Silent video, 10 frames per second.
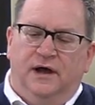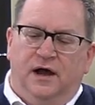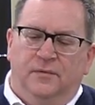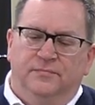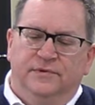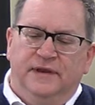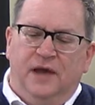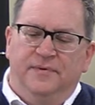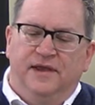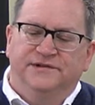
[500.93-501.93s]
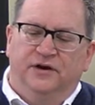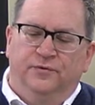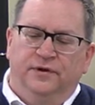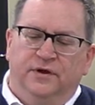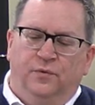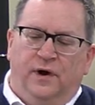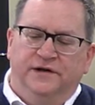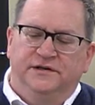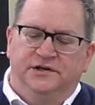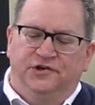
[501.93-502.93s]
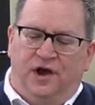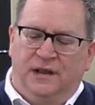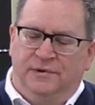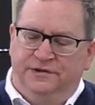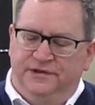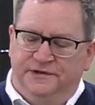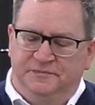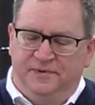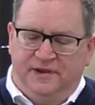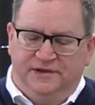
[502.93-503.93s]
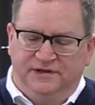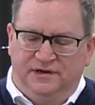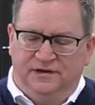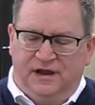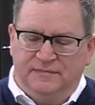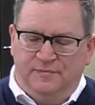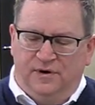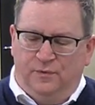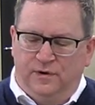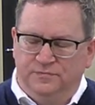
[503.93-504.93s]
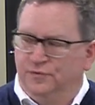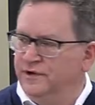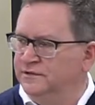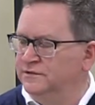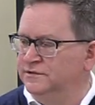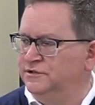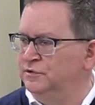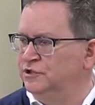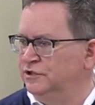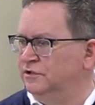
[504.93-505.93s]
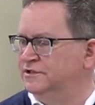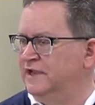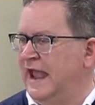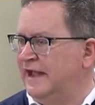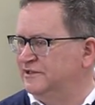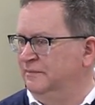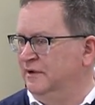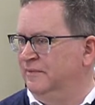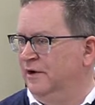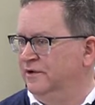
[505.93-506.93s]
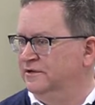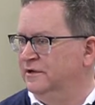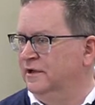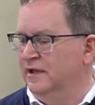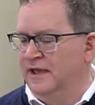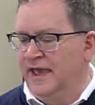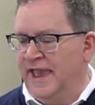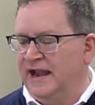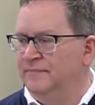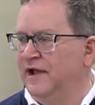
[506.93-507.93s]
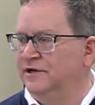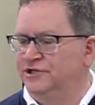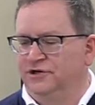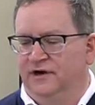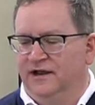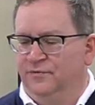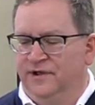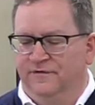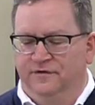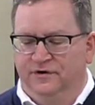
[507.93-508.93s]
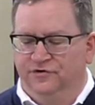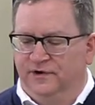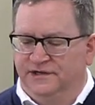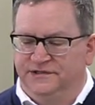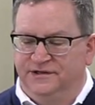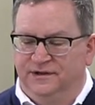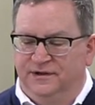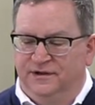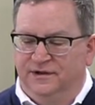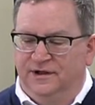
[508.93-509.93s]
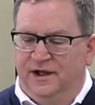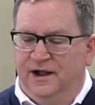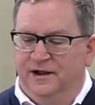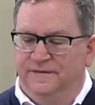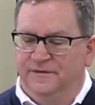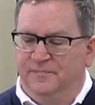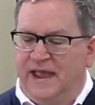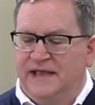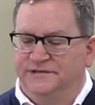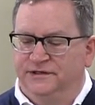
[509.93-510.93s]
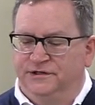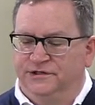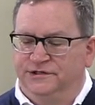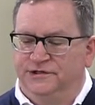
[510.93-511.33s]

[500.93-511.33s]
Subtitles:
Not because I really want to talk about this, because I remember at one point Sue Schultz asked me about it, and I'm not sure we ever addressed the passage.